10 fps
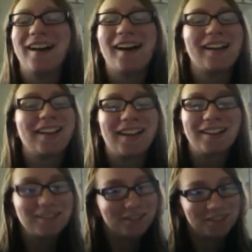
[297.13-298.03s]
I
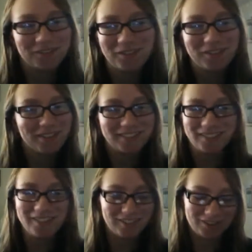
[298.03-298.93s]
can't use one word
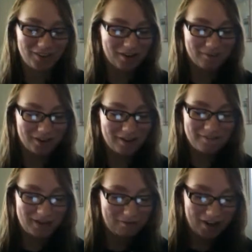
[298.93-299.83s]
to describe what
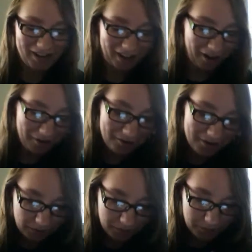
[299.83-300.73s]
I'm in right now.
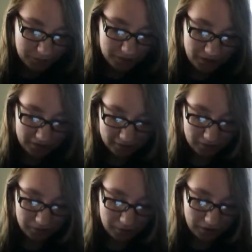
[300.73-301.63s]
When was the last
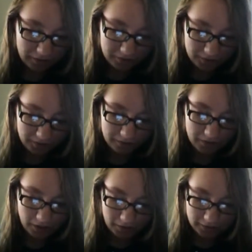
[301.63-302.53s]
time you received
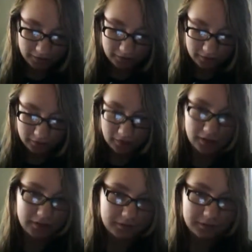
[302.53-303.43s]
a hug?
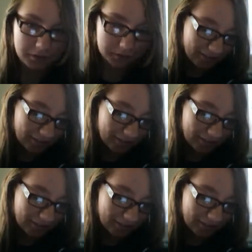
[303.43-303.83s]
I don't know.